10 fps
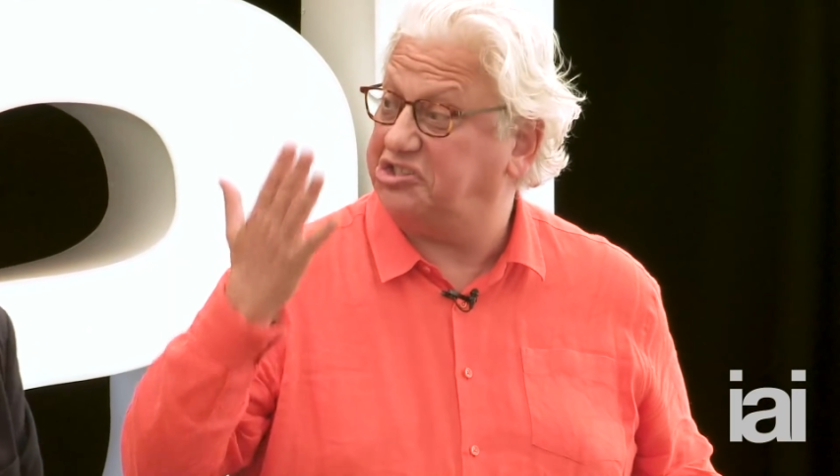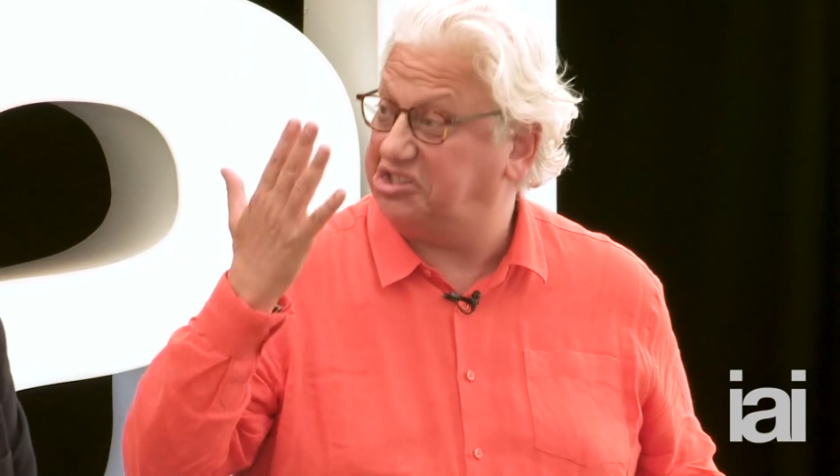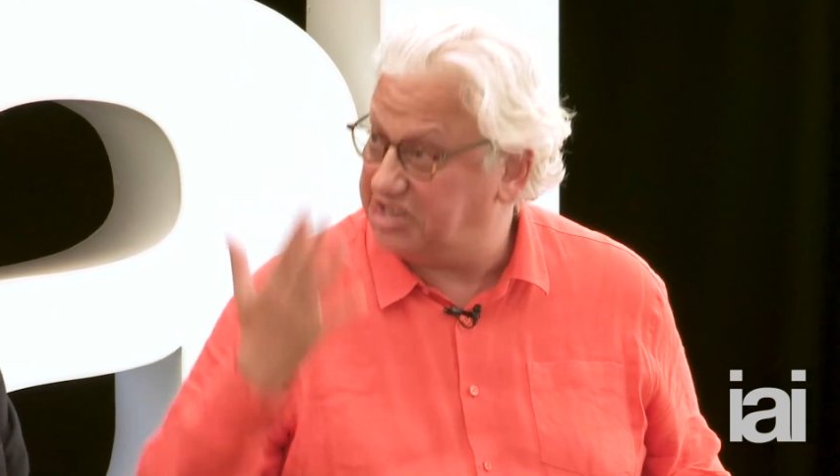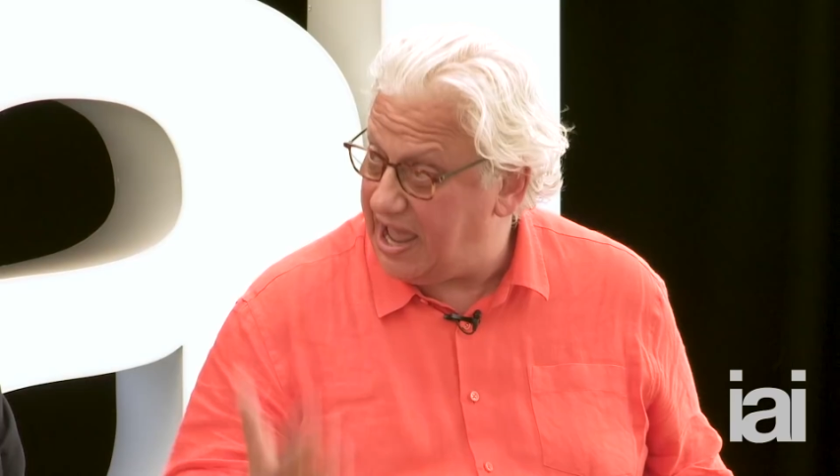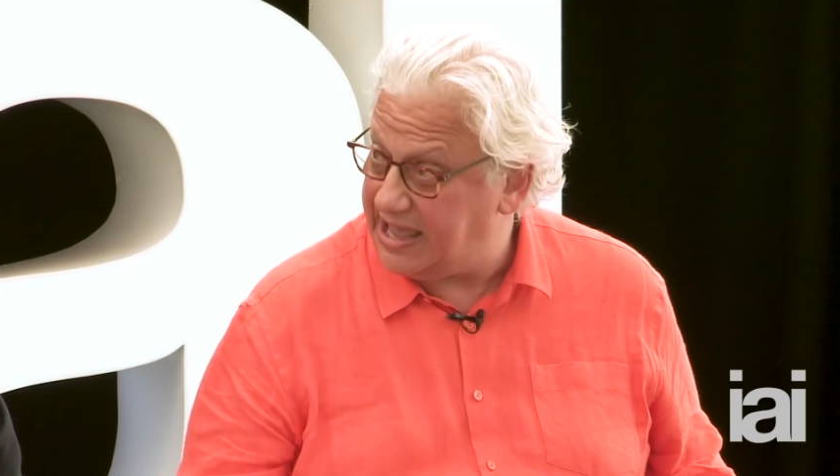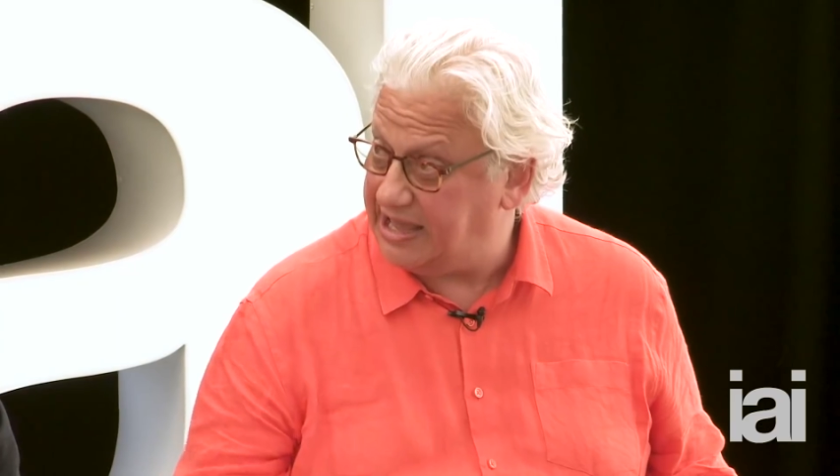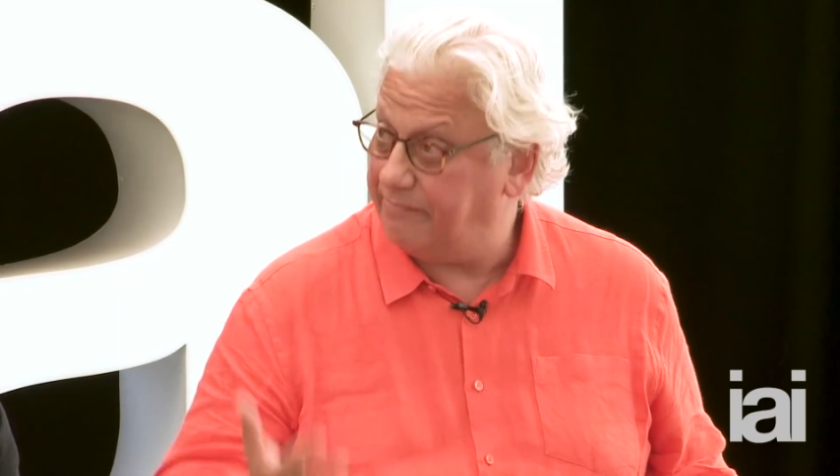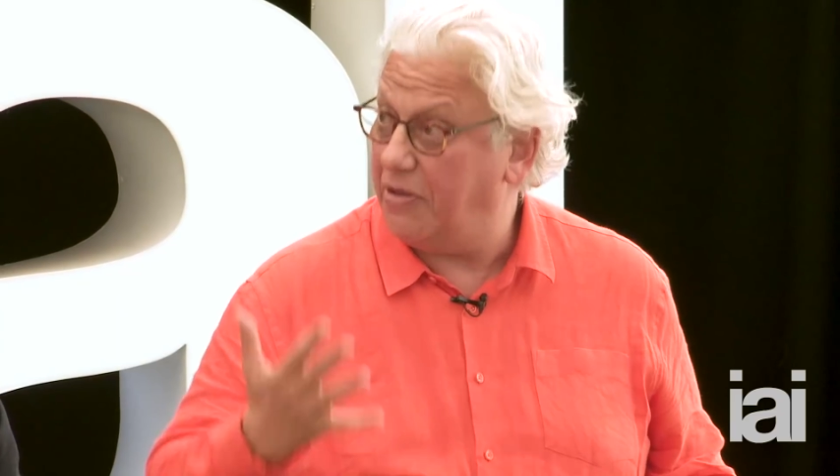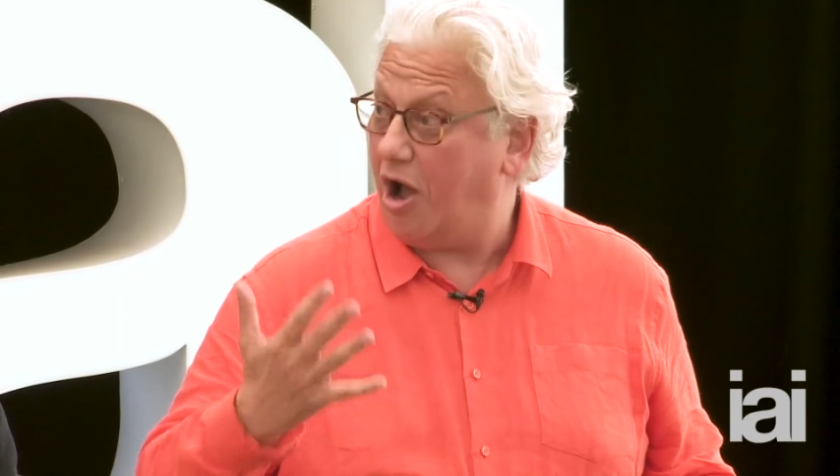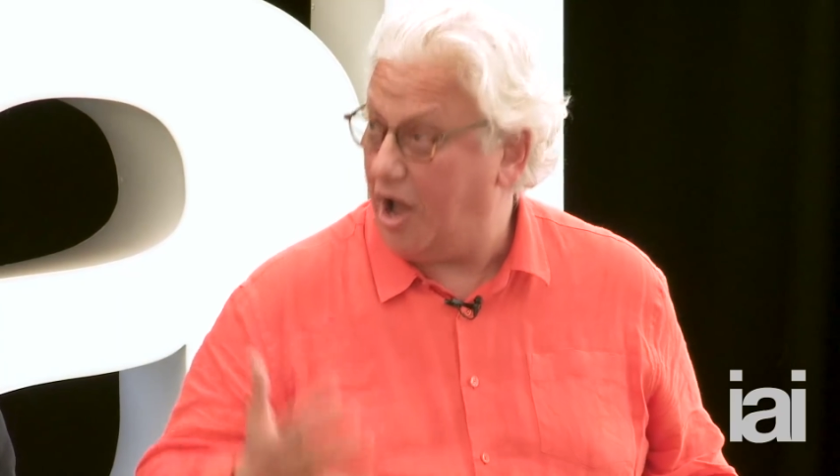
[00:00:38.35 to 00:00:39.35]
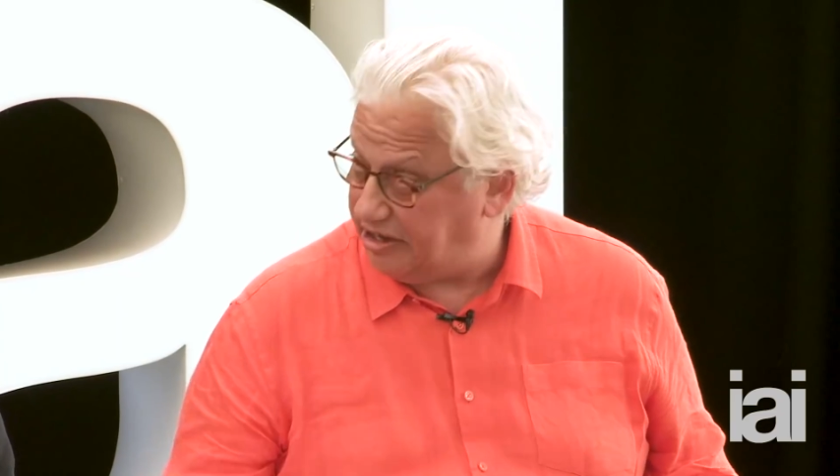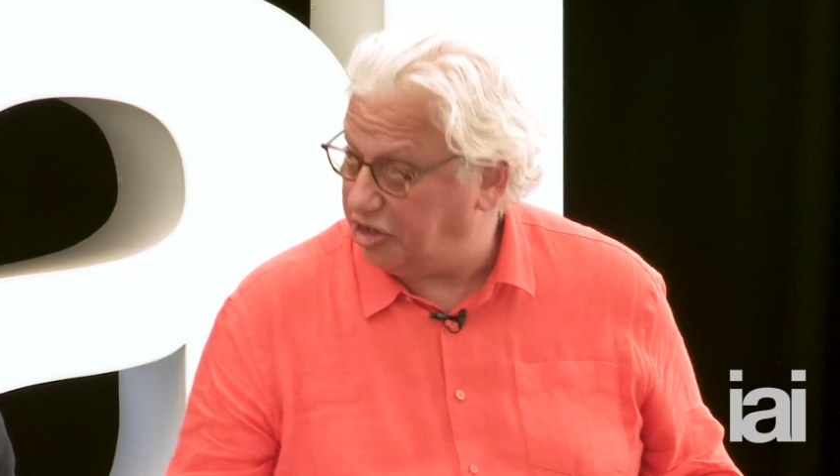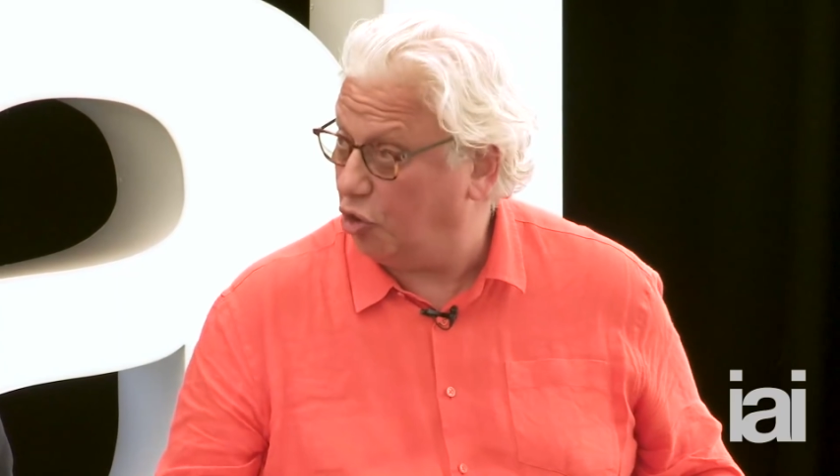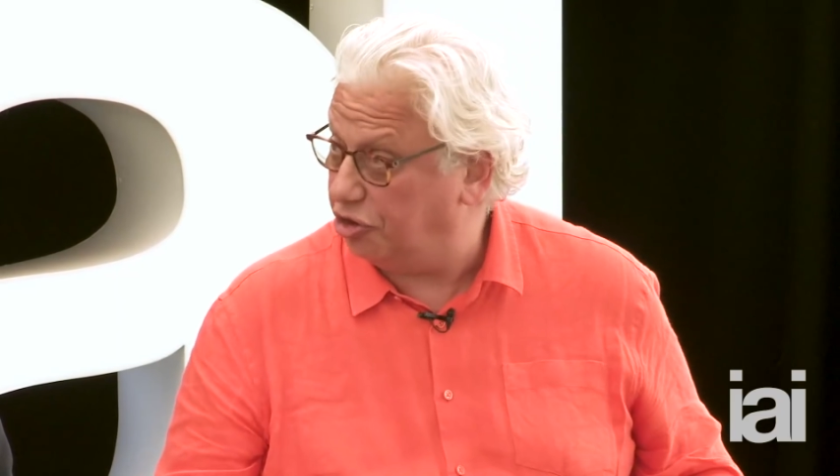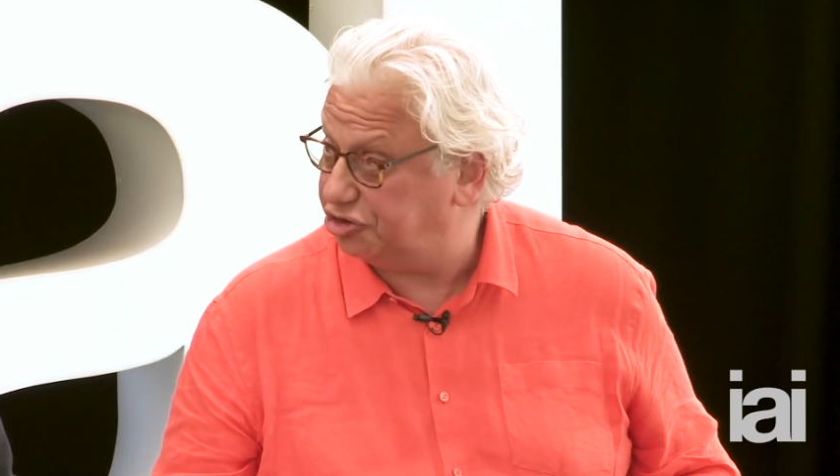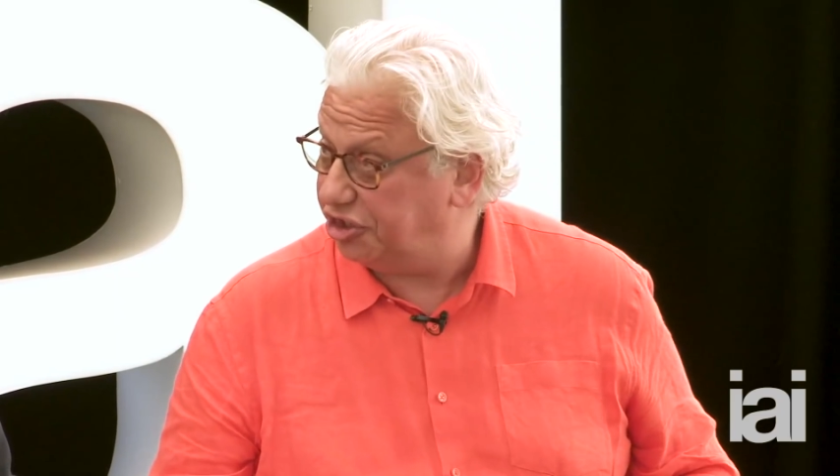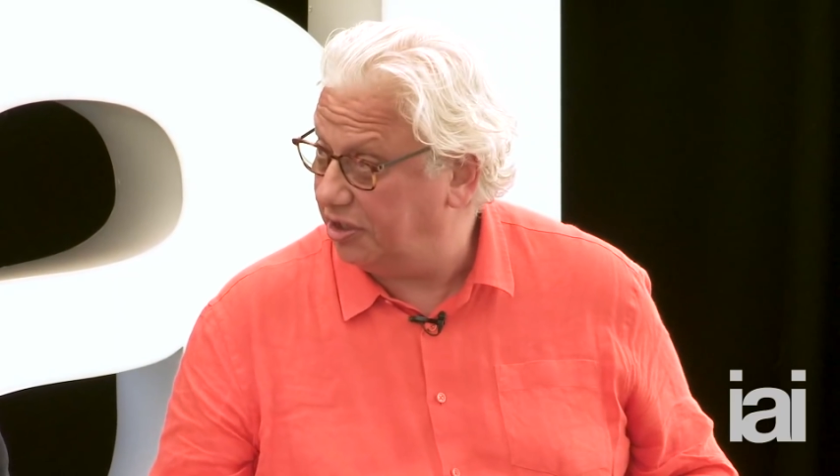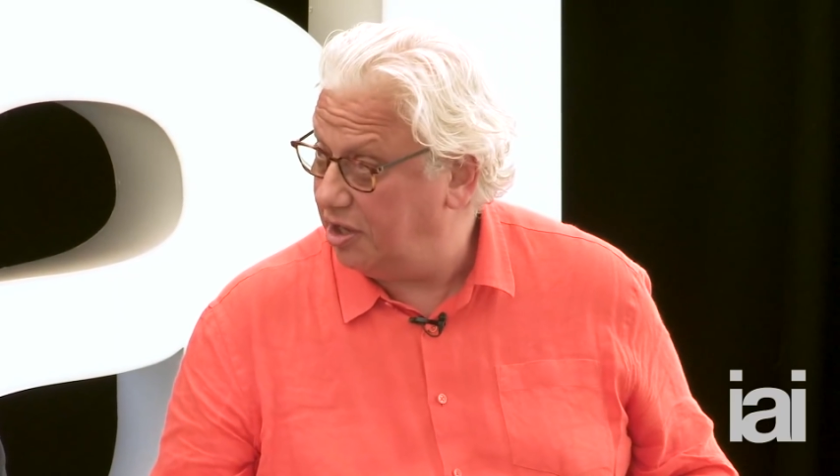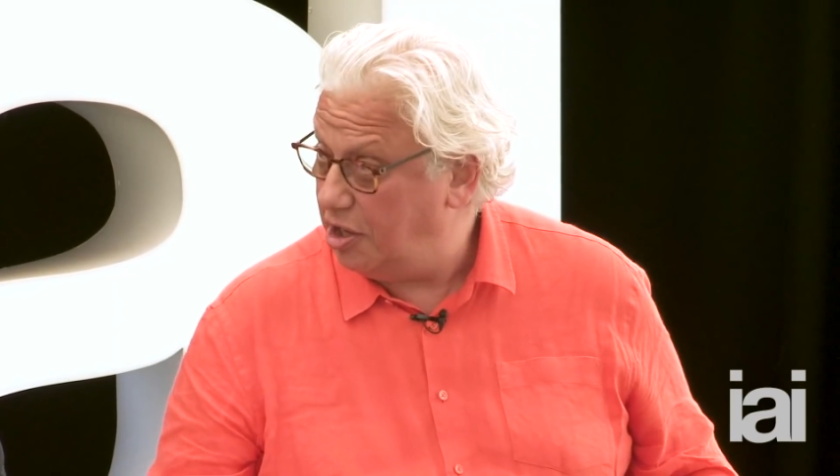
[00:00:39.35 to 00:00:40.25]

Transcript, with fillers: same ideology.